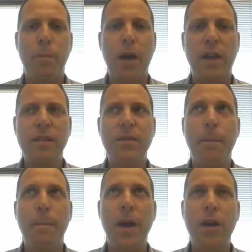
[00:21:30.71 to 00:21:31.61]
I guess the
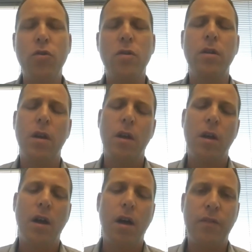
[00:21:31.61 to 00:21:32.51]
major
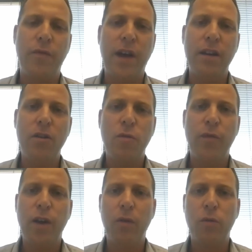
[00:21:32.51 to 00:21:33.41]
advantage of
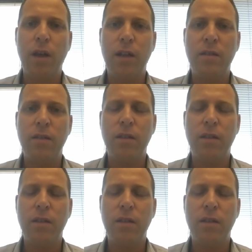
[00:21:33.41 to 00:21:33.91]
Hello Talent